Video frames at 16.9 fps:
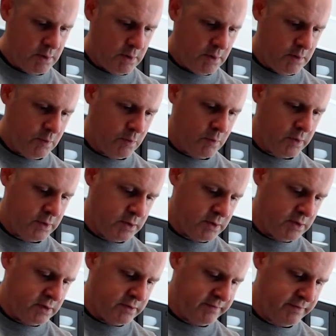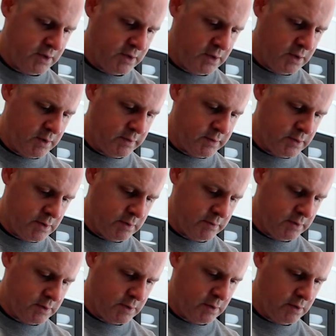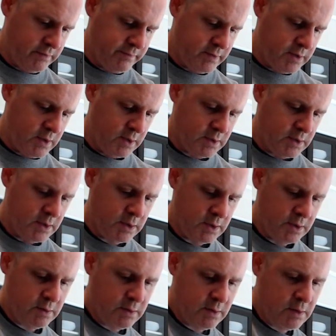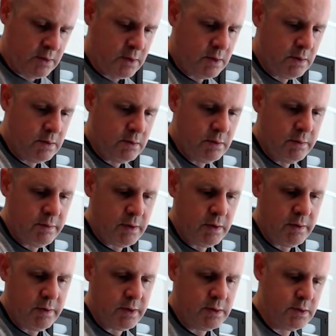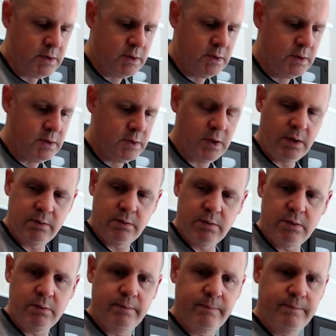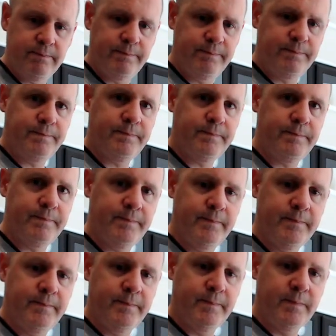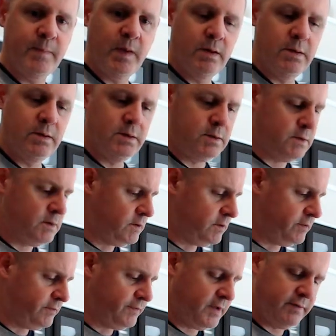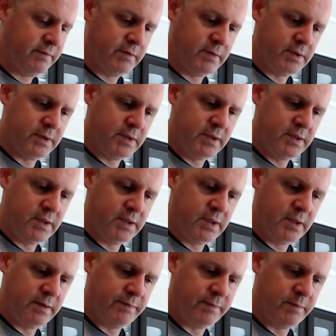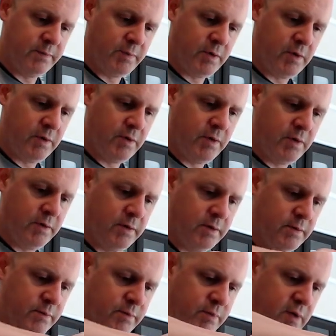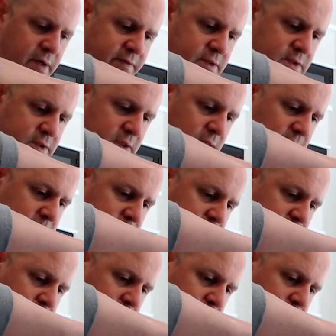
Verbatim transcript: one, this is a video, and two, it's COVID-19. Alright, you want to go ahead and season that one? This is our favorite seasoning from Kroger, Private Select,